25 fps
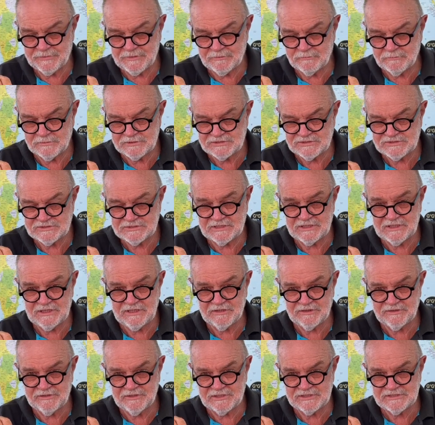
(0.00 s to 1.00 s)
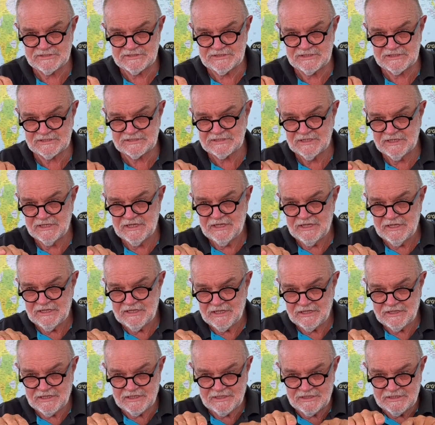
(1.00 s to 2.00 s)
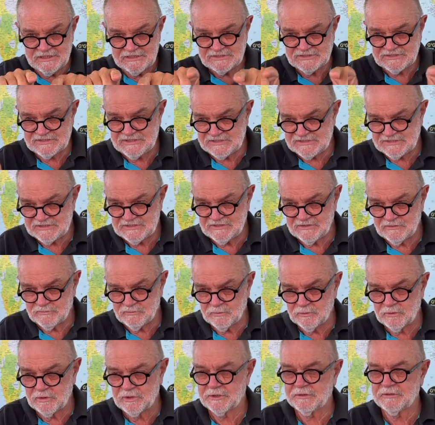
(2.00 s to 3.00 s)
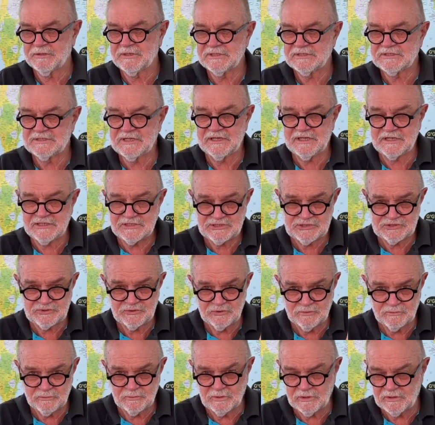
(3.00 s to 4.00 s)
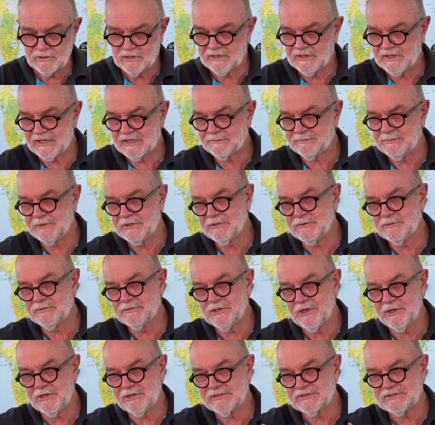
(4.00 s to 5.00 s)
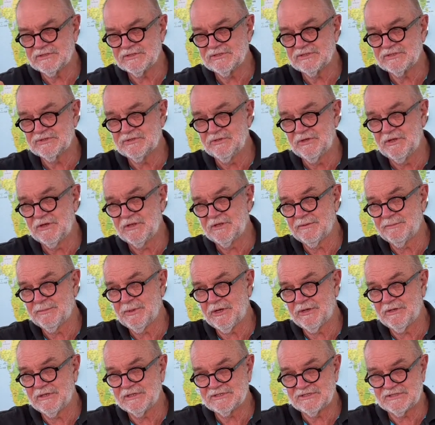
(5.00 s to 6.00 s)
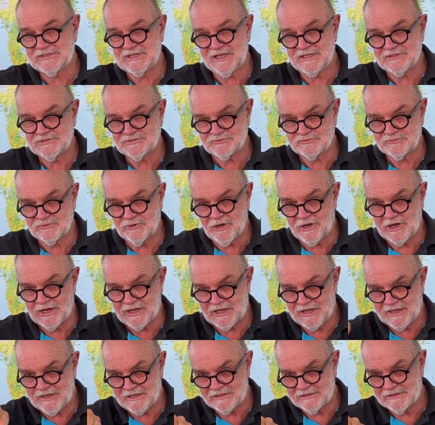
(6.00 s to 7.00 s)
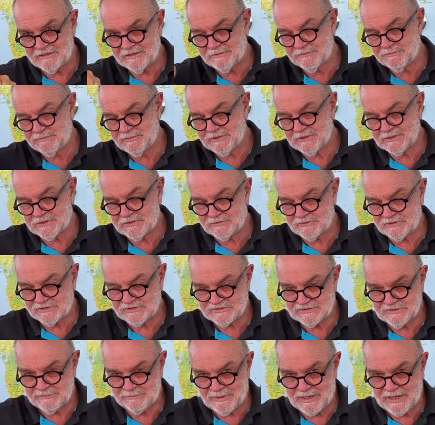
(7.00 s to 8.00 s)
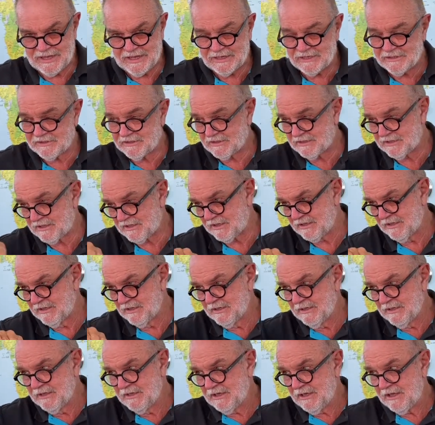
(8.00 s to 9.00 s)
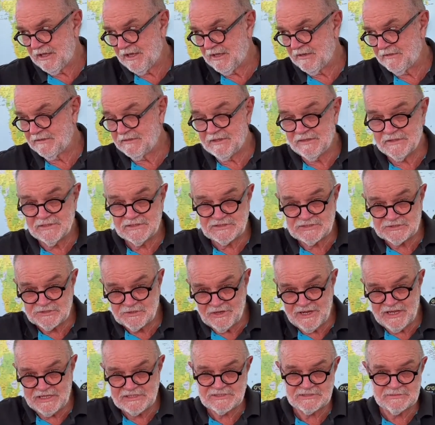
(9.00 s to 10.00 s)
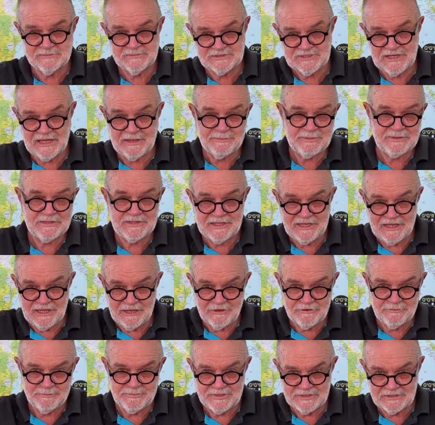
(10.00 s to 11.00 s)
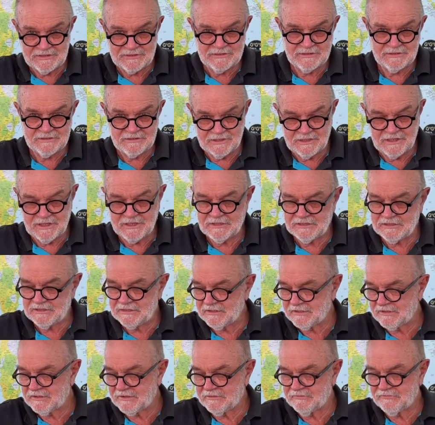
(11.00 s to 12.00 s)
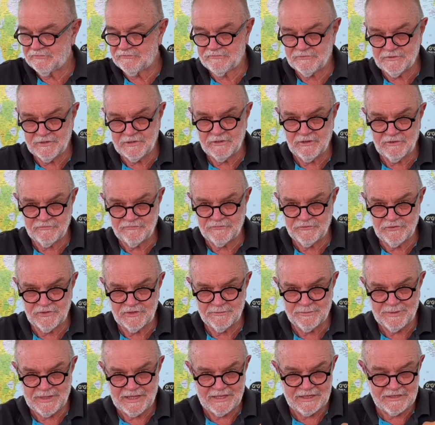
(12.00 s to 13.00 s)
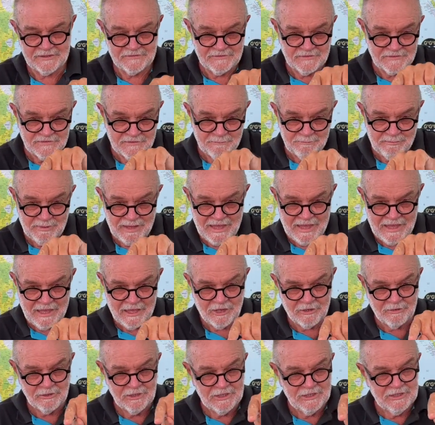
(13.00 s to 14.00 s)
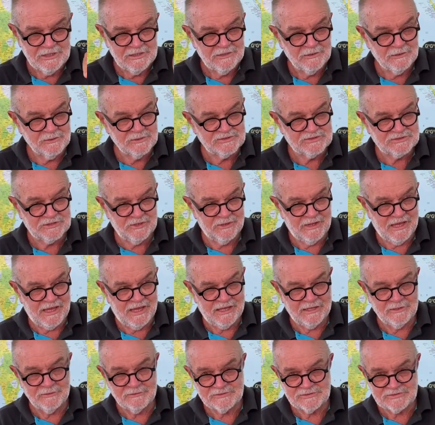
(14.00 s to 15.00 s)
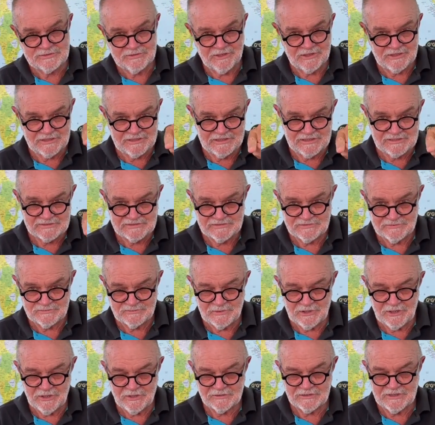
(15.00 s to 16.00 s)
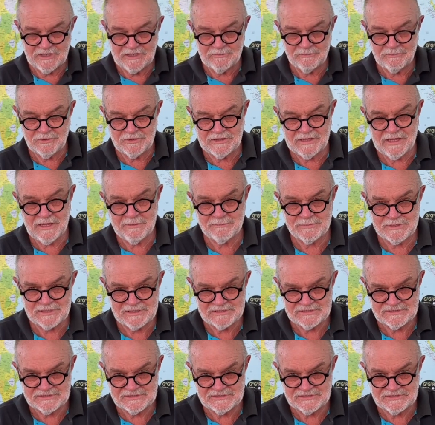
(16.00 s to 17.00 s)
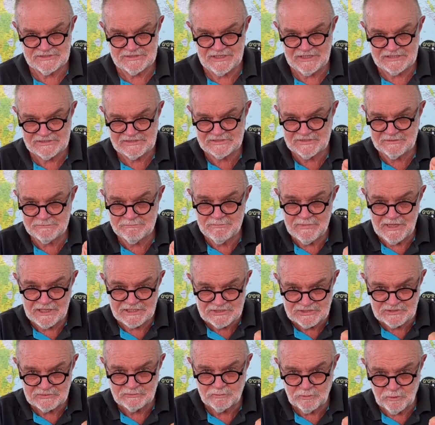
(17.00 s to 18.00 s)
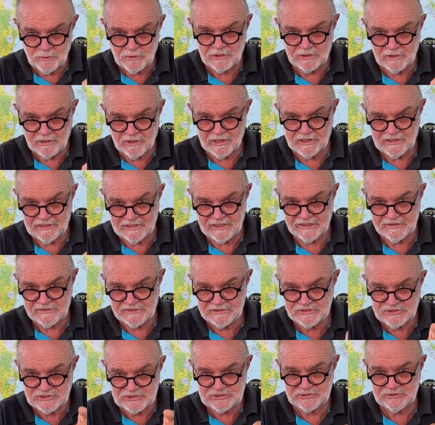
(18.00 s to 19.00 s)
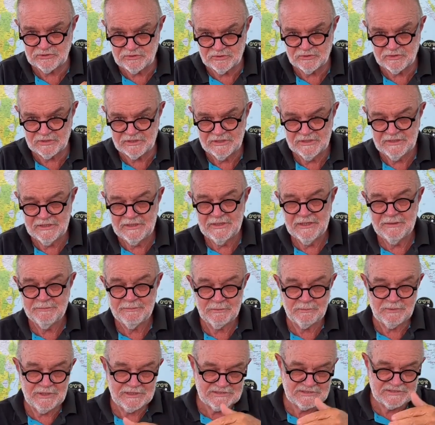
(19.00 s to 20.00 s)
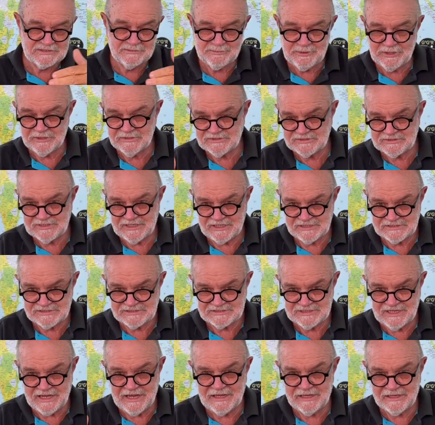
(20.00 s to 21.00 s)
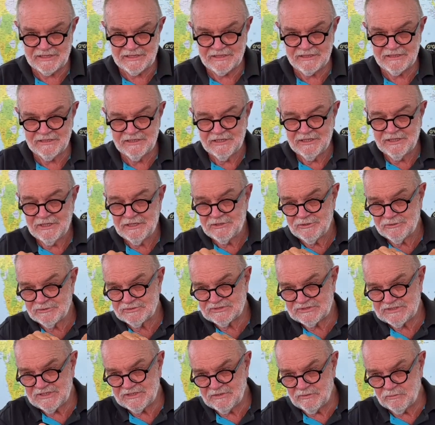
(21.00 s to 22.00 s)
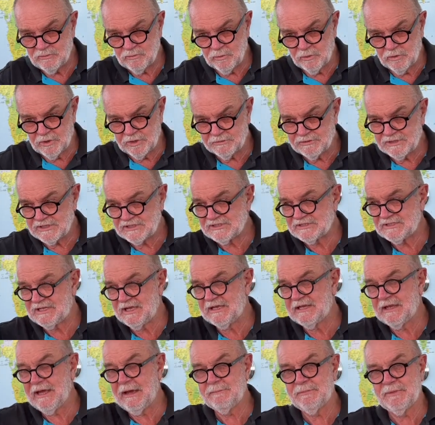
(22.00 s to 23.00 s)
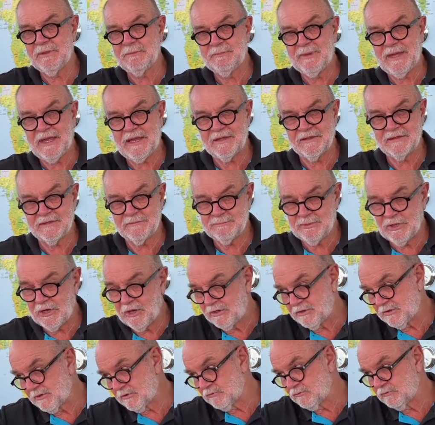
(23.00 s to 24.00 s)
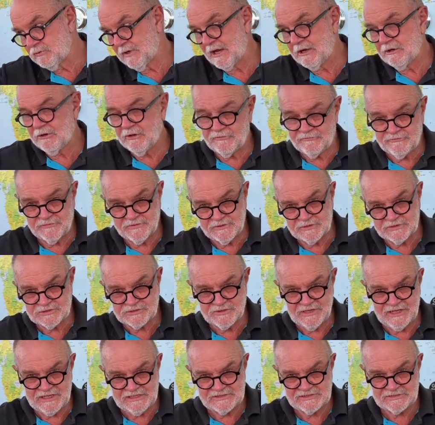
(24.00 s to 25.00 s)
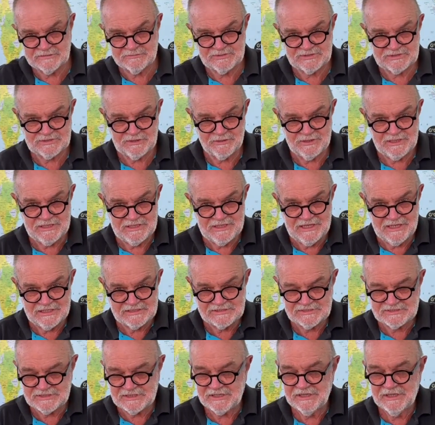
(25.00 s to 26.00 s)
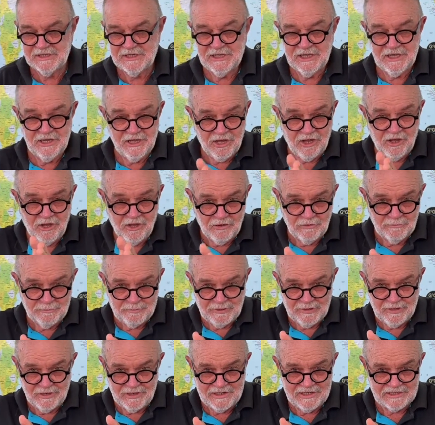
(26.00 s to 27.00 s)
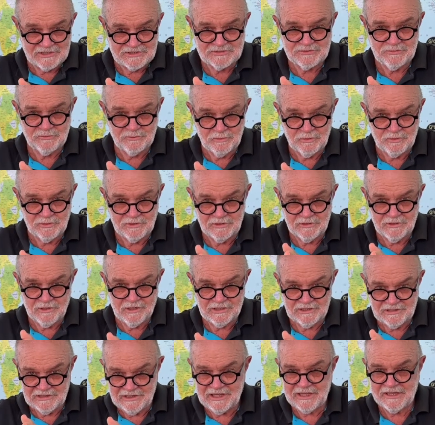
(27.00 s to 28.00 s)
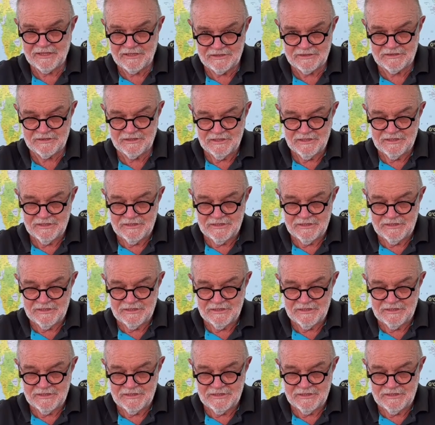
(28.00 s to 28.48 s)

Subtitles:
which is a Gear 36, it sits in the water and it's only a short waterline length, but you'll notice the stern of the boat extends right out across the back, okay? And then there's transoms up in the air a bit and a lot further back. And then the bow also angles like this as well. Now, what that means is, yes, the measured waterline length is short, but once the boat starts sailing, you'll see the water extend up the back of the boat and run off at the transom. So he gets a whole pile extra waterline length,